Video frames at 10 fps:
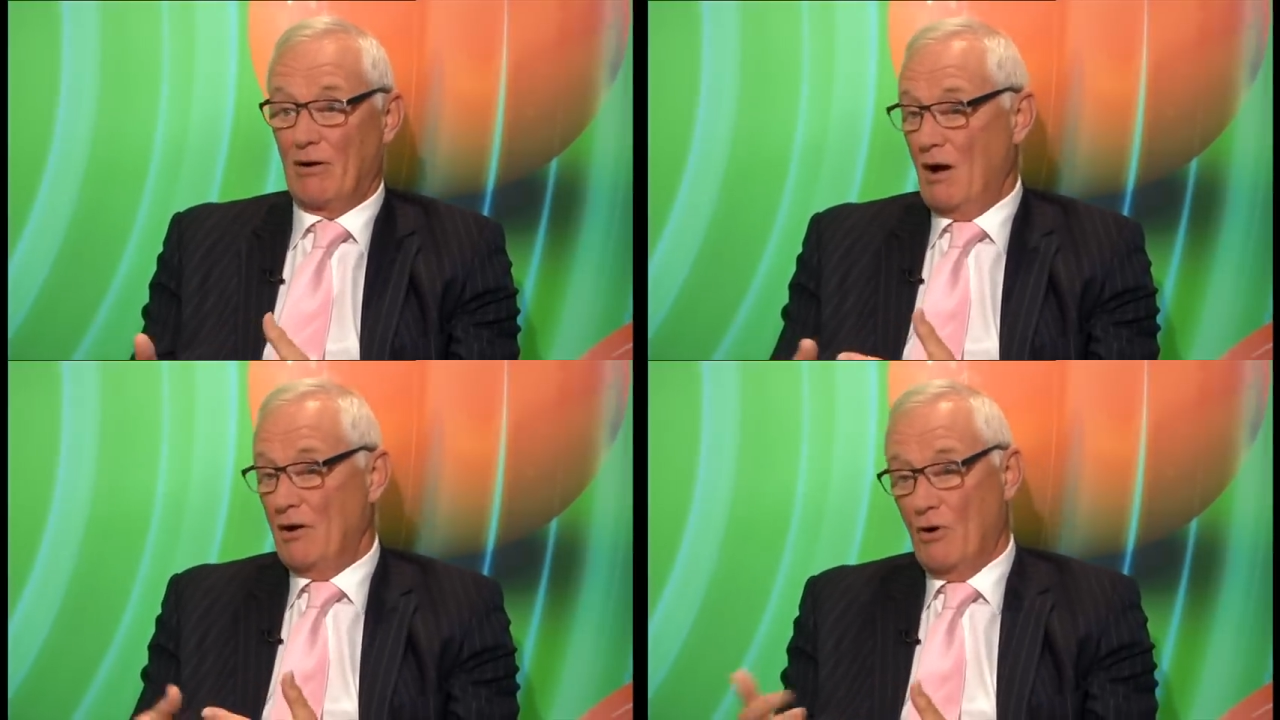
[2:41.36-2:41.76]

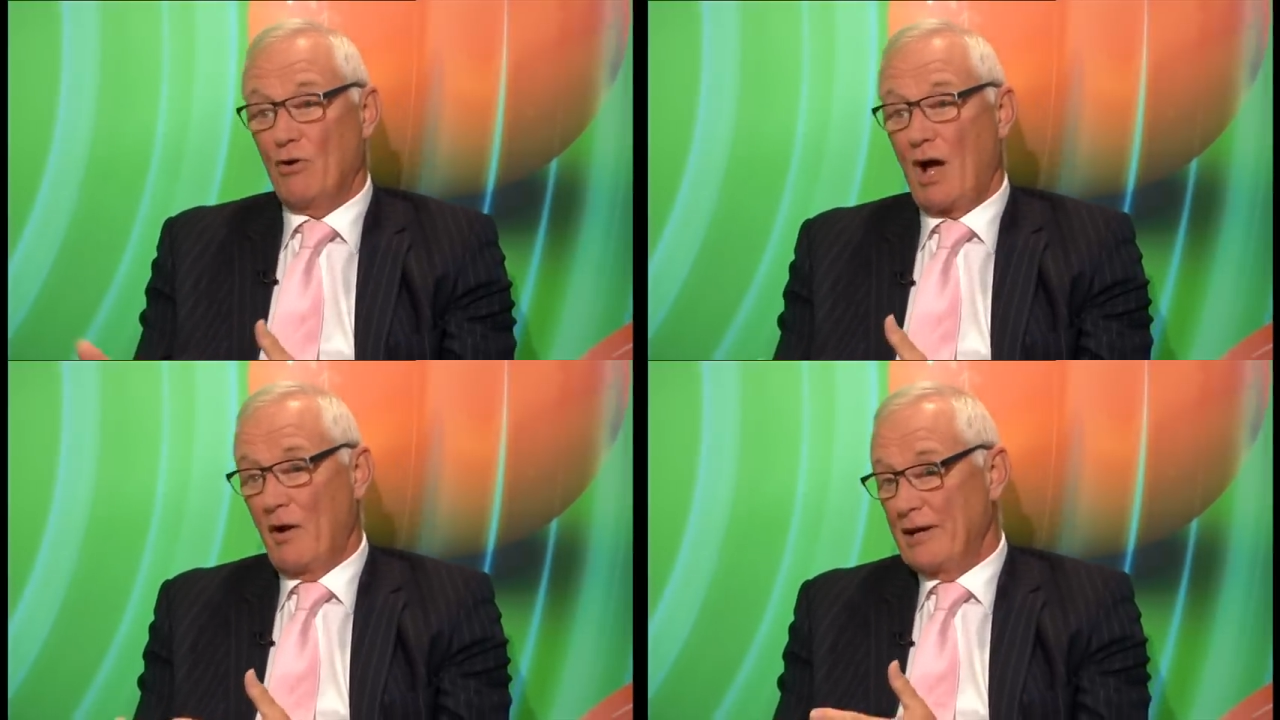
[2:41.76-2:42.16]
an
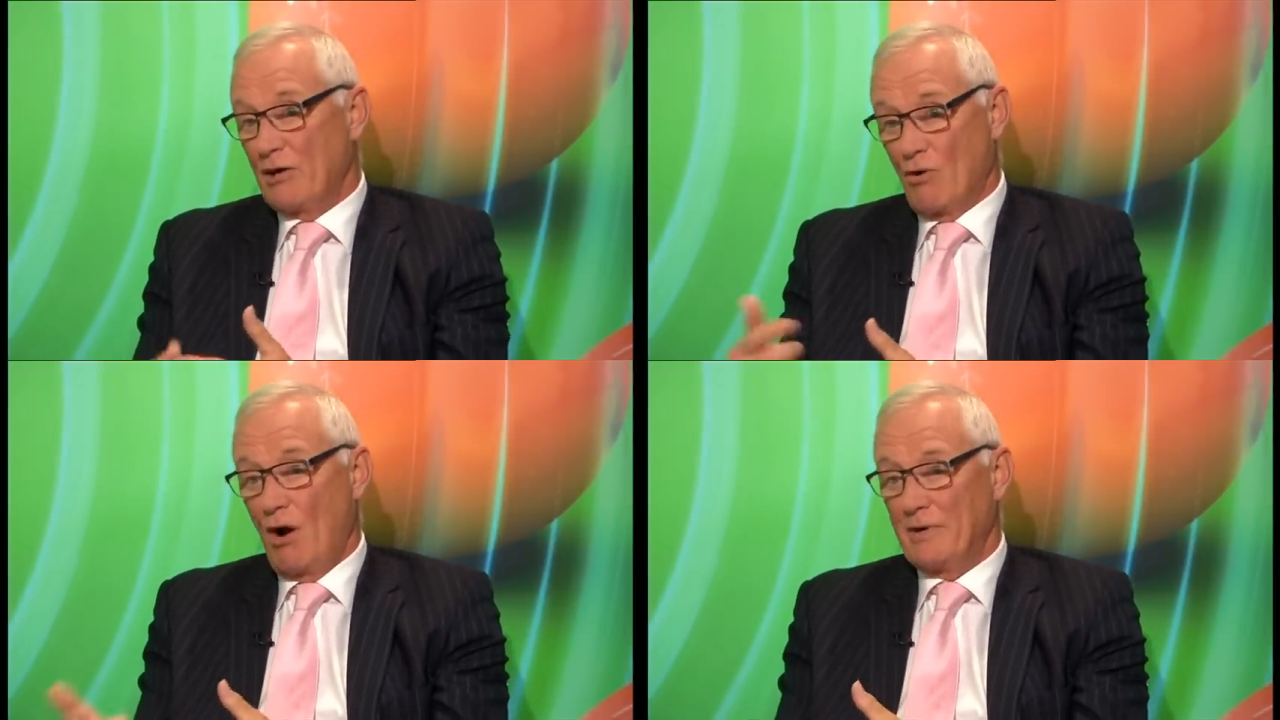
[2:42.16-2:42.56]
ongoing,
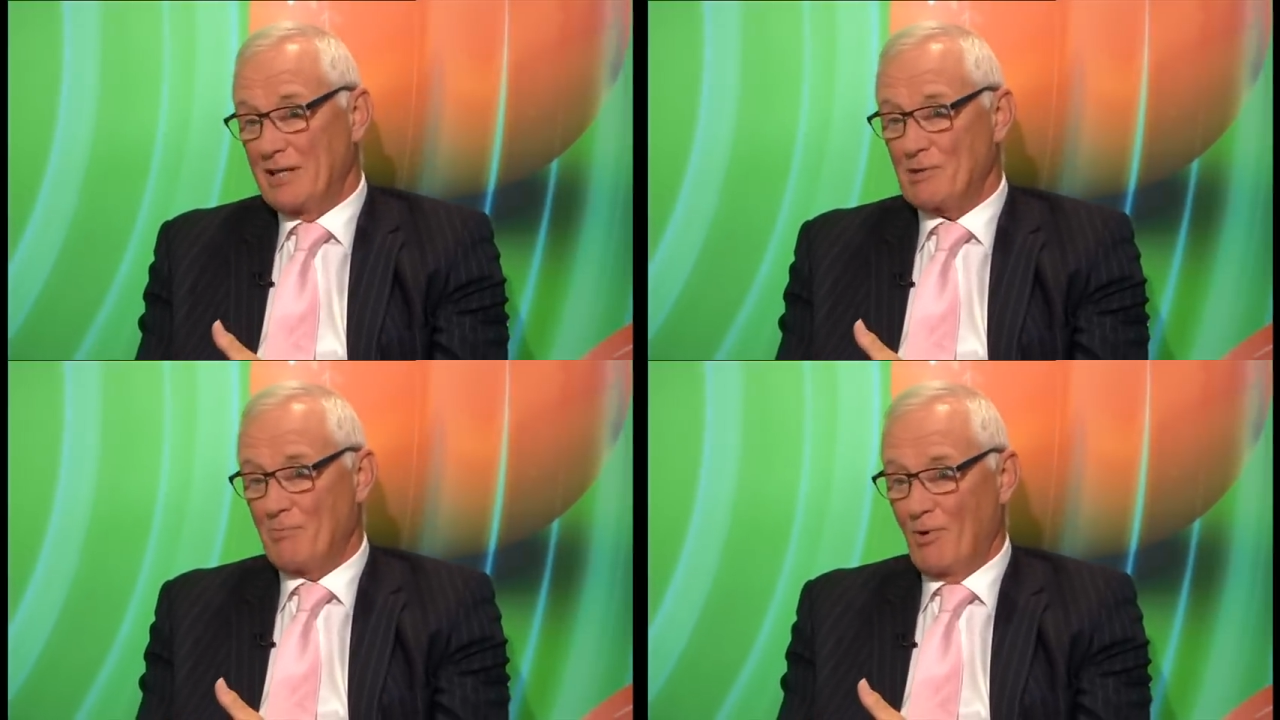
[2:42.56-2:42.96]

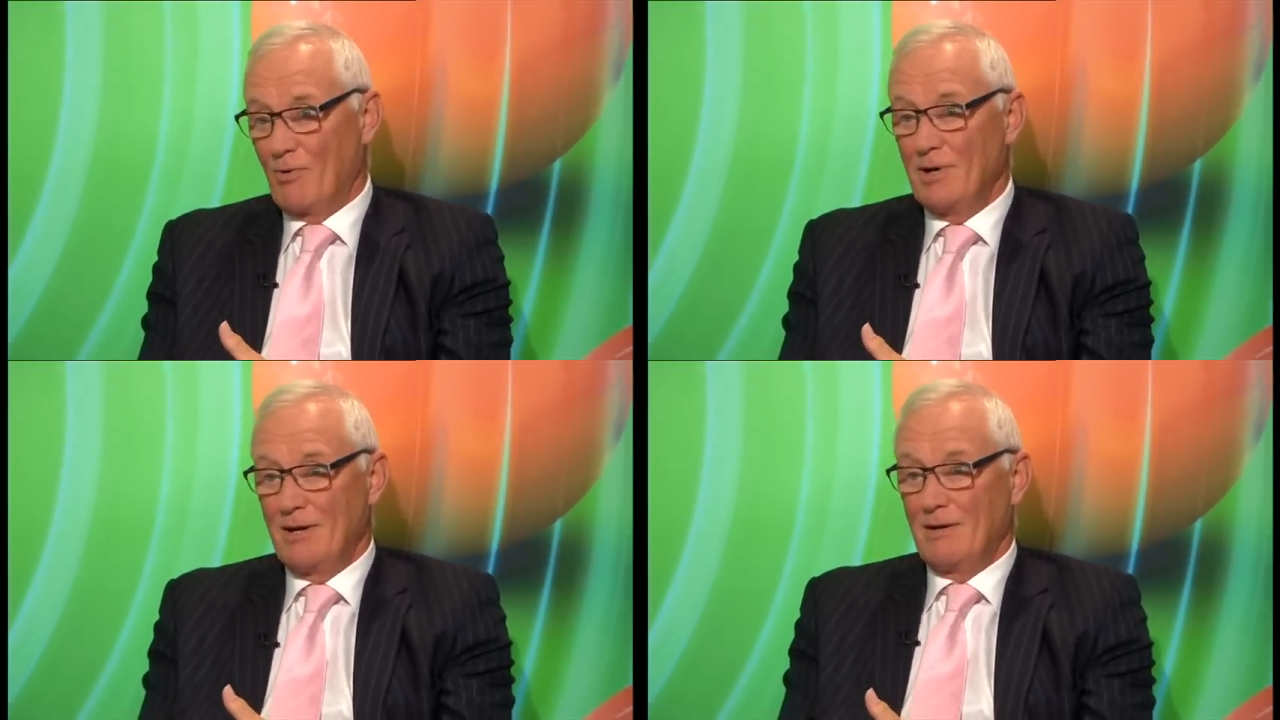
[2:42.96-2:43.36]
growing
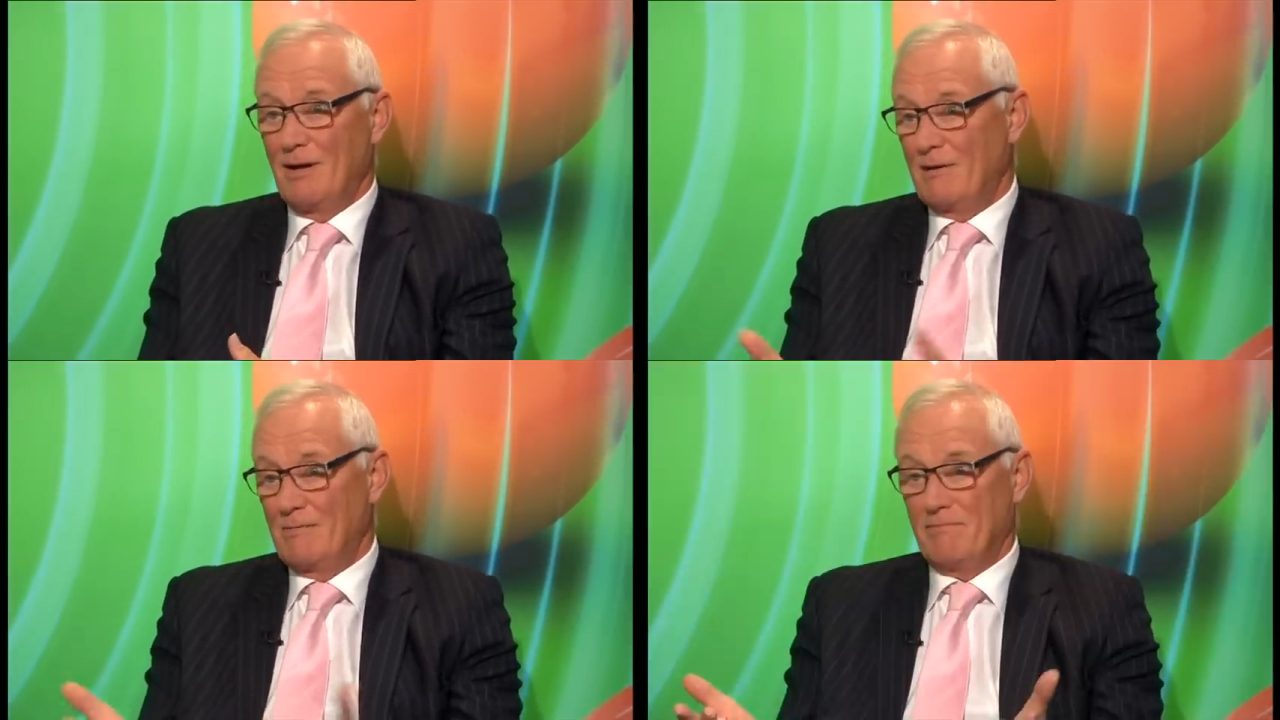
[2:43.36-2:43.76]
sport,
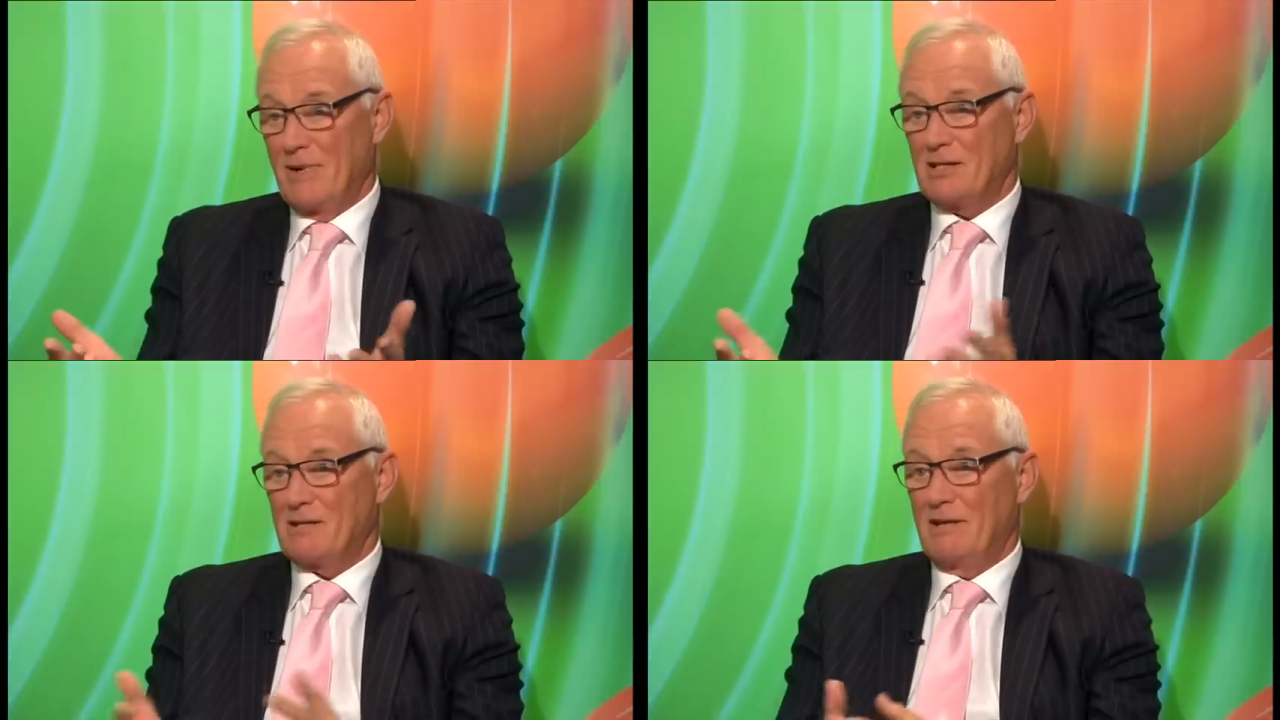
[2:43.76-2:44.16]

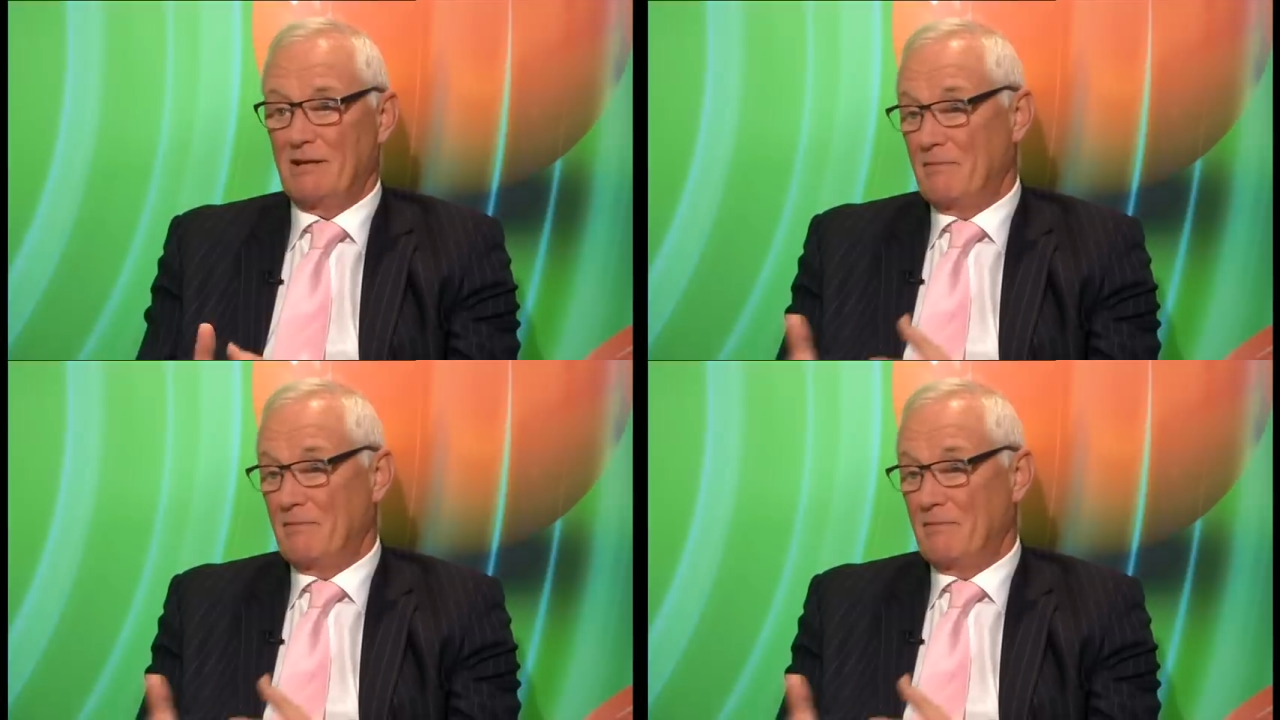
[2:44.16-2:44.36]
in